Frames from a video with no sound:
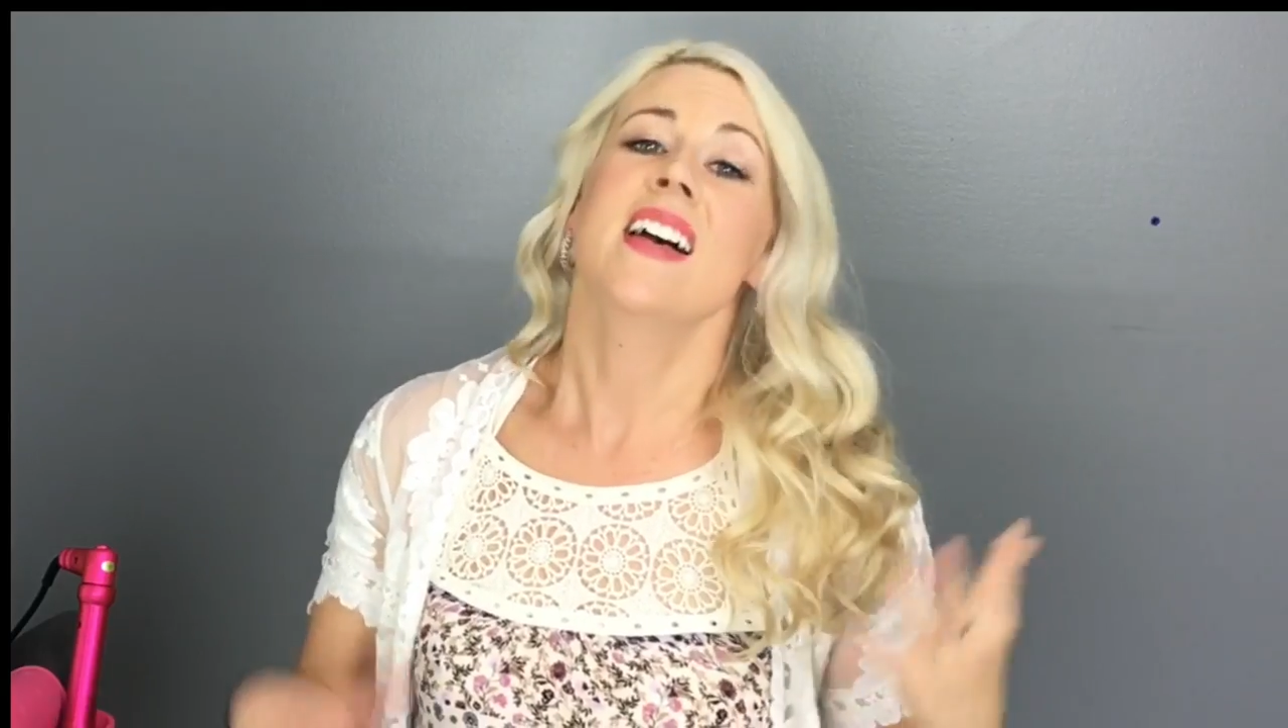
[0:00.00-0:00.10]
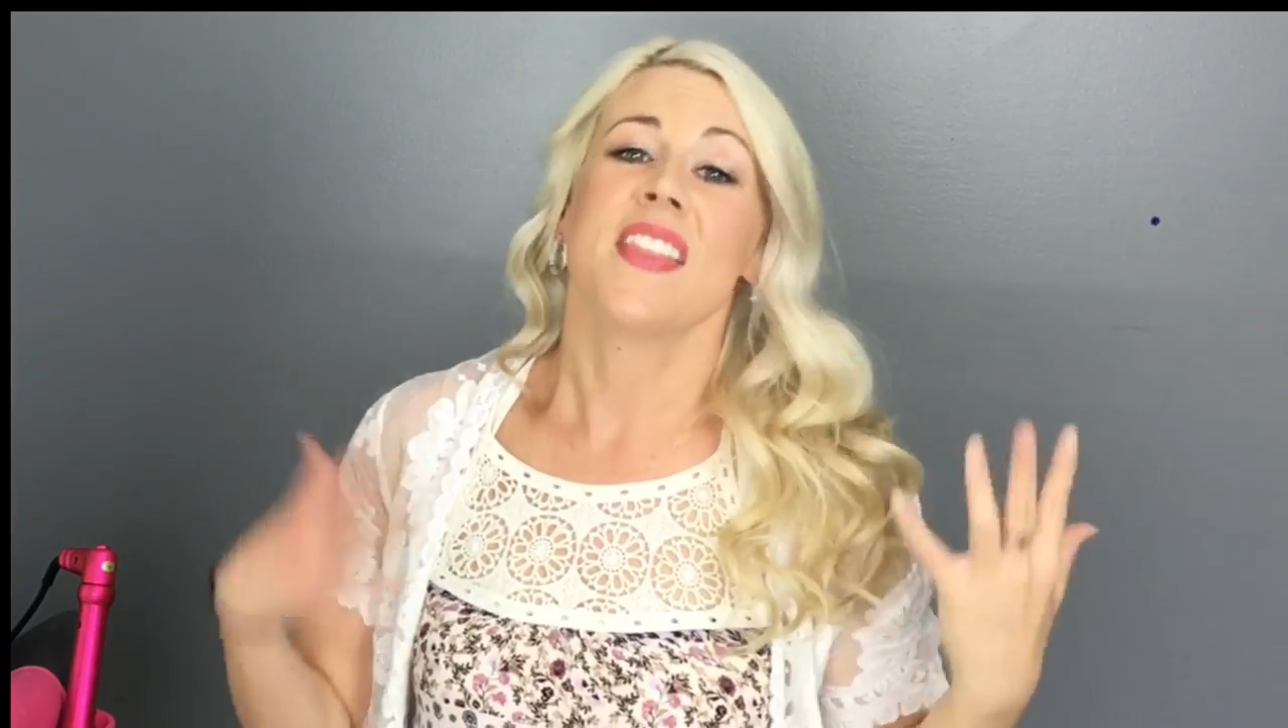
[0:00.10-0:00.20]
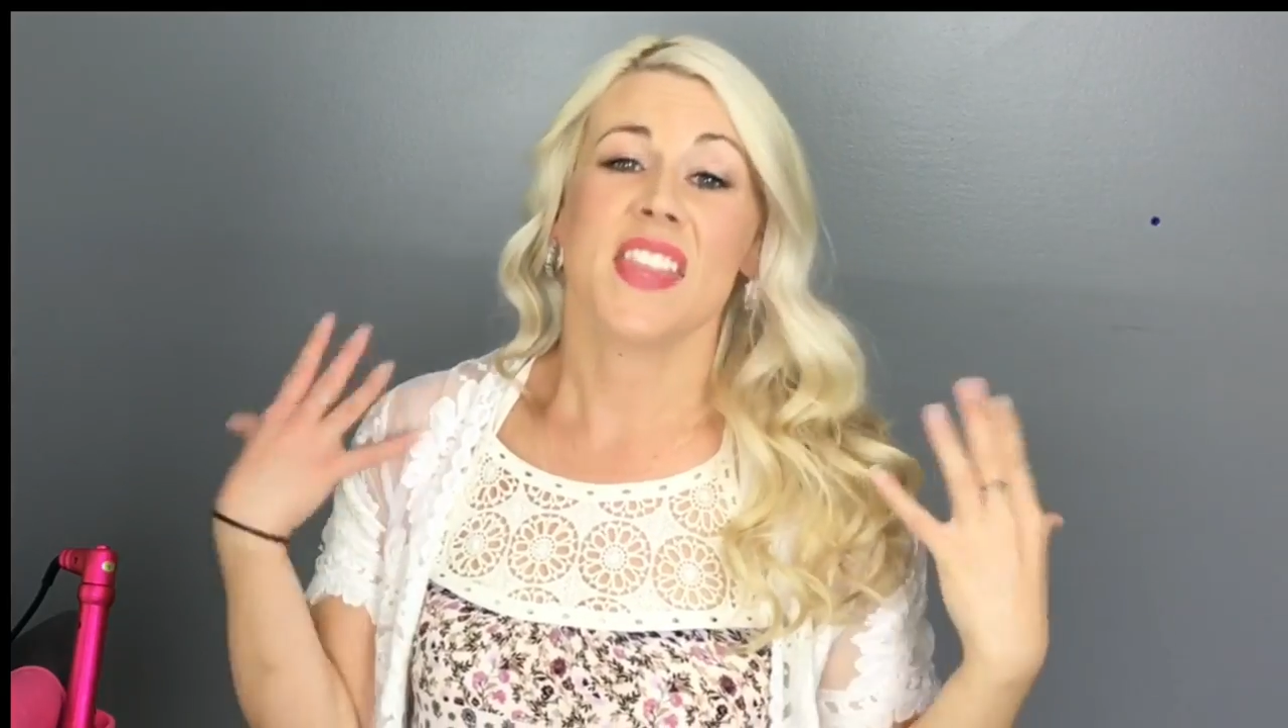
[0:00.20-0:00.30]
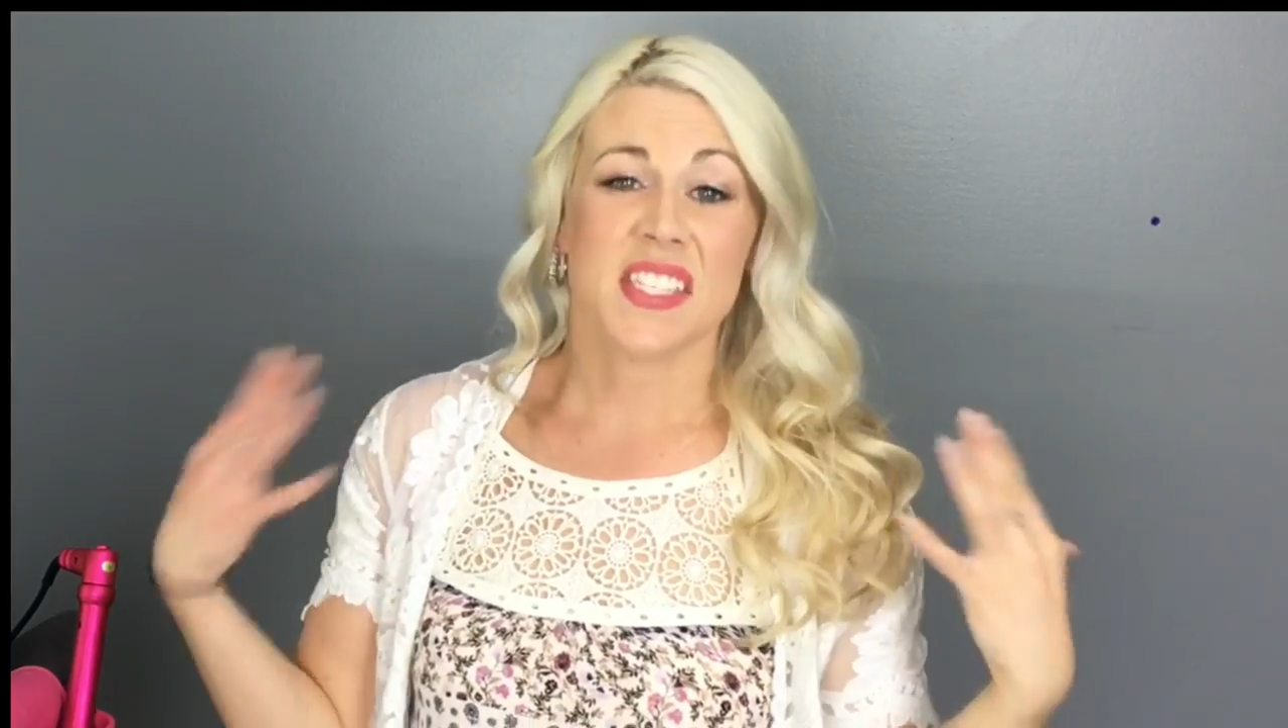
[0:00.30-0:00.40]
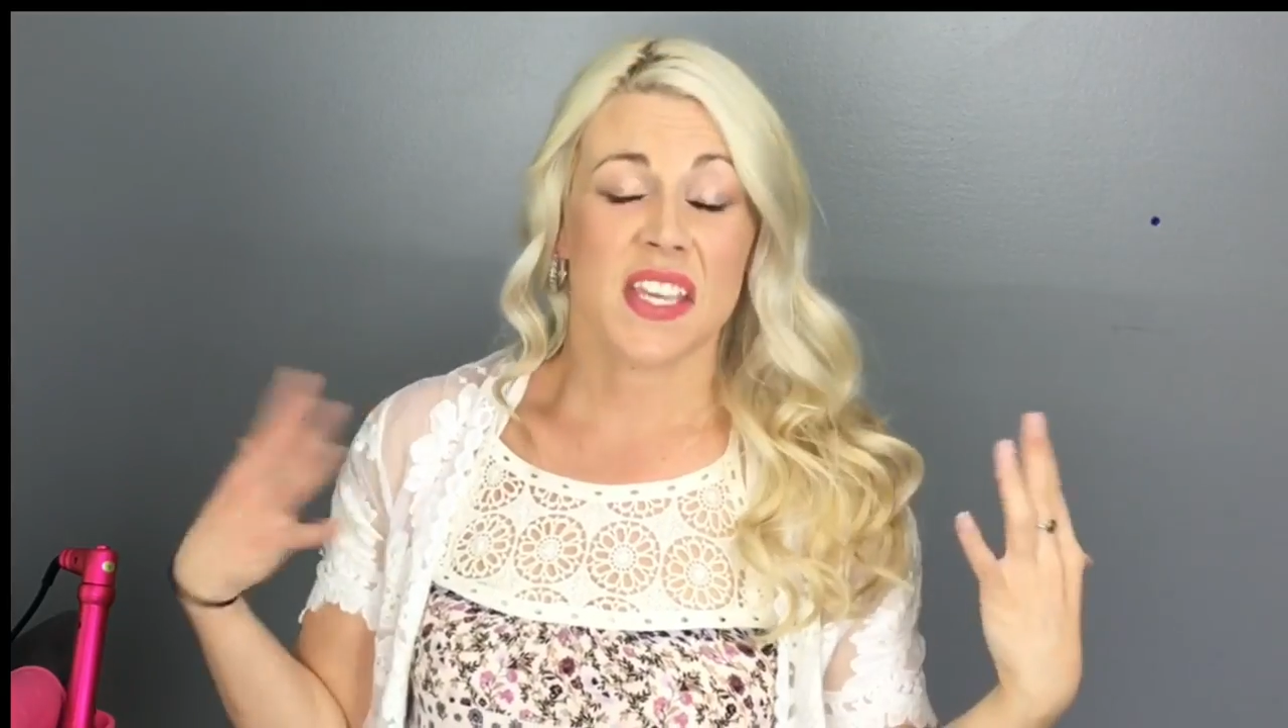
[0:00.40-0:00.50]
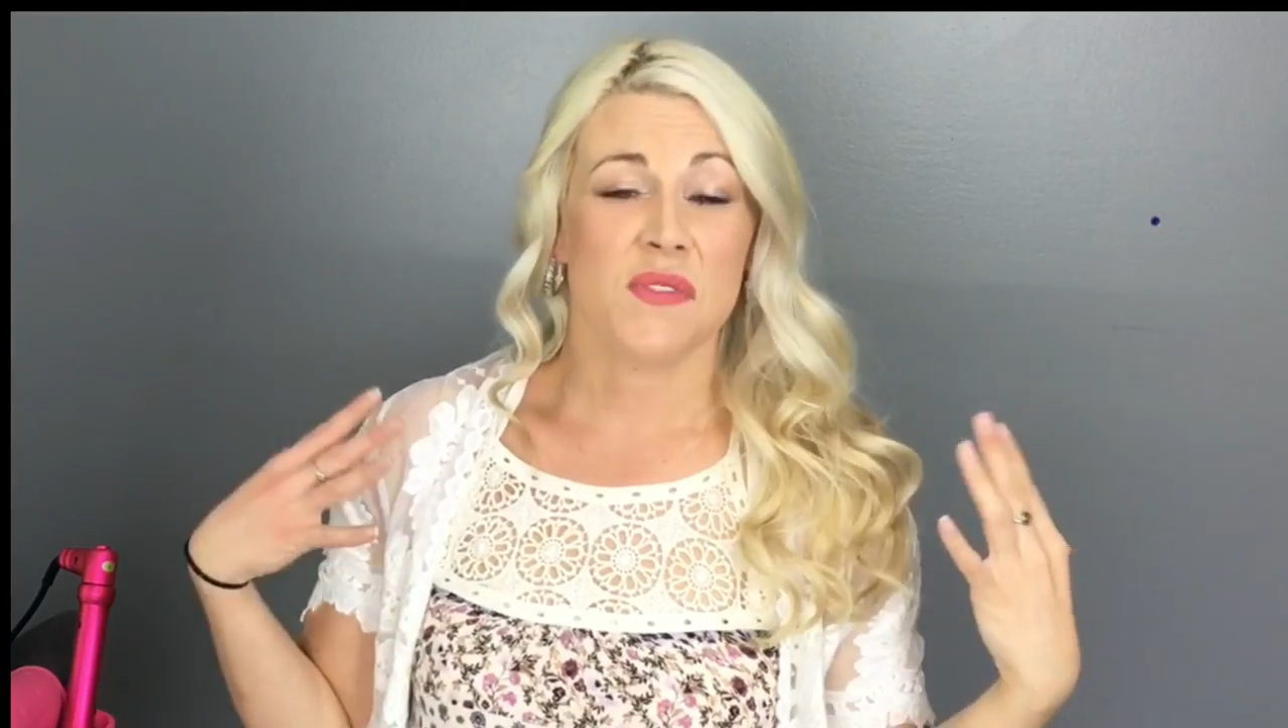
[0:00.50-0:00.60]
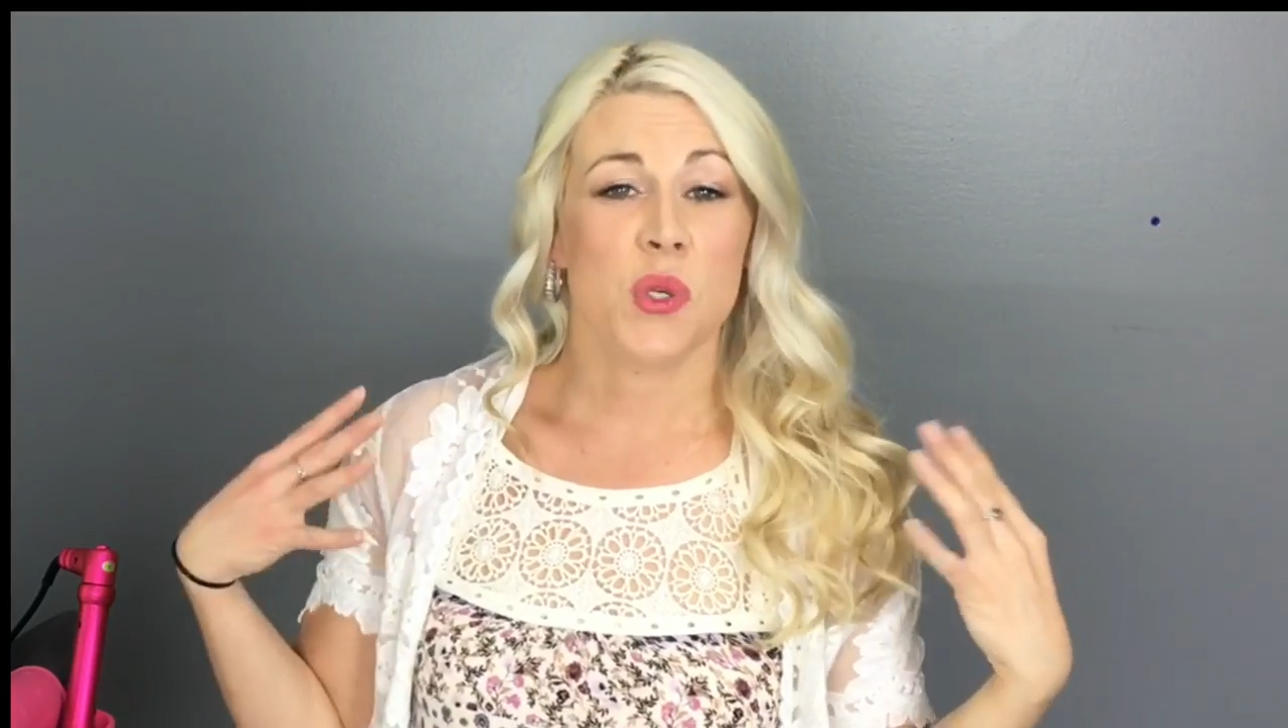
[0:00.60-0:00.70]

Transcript: And this gives